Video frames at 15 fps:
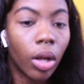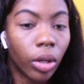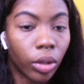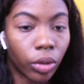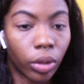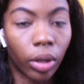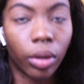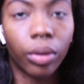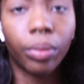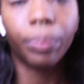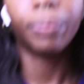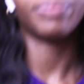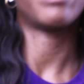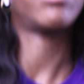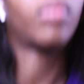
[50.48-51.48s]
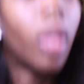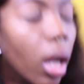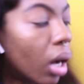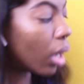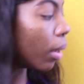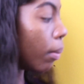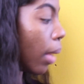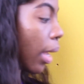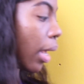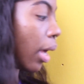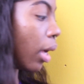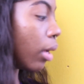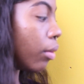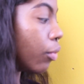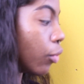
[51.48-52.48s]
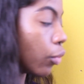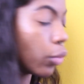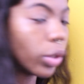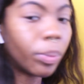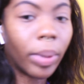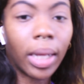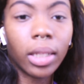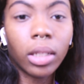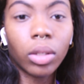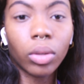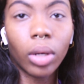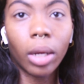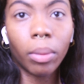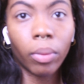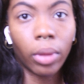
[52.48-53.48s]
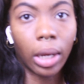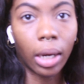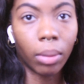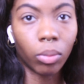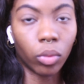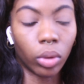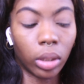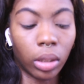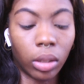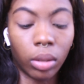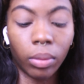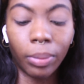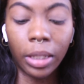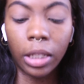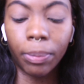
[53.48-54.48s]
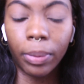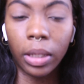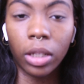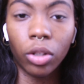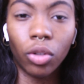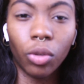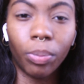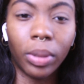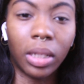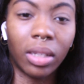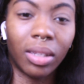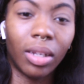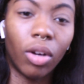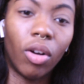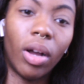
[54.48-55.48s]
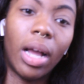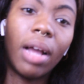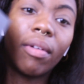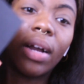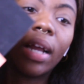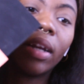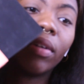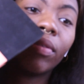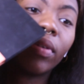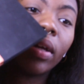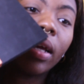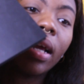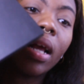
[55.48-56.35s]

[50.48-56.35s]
So I have 3 palettes that I'm going to be dipping into because they all have kind of